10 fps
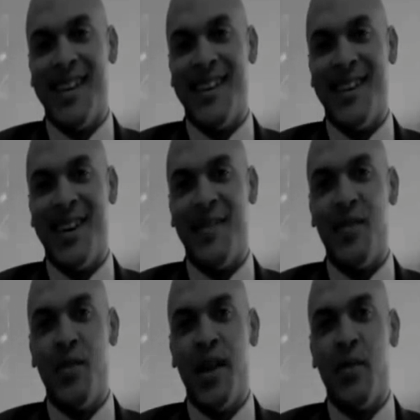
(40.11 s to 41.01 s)
And
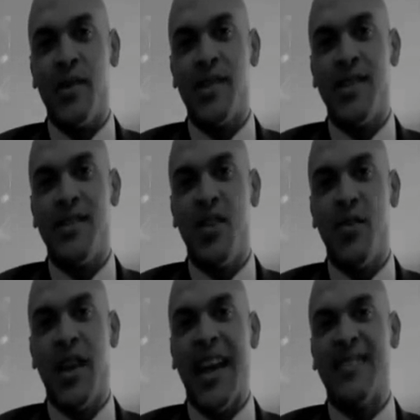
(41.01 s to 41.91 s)
if you really want to get to
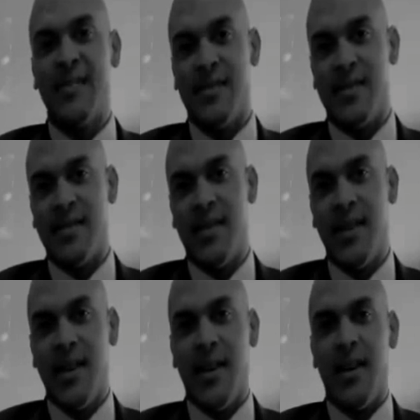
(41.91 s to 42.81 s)
know the essence
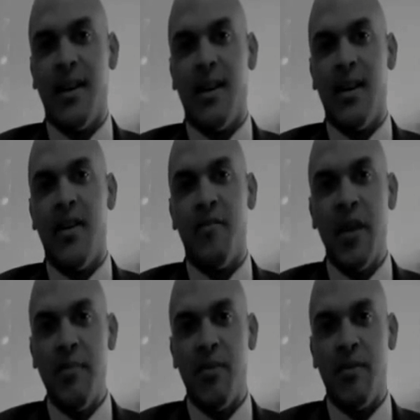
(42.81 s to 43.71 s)
of
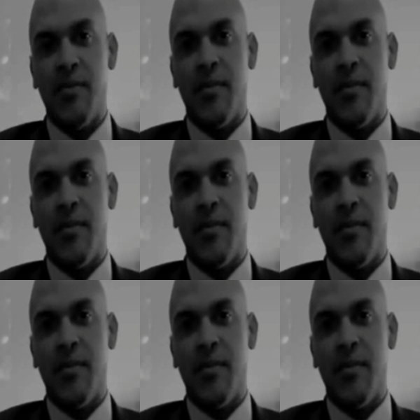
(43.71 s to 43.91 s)
people,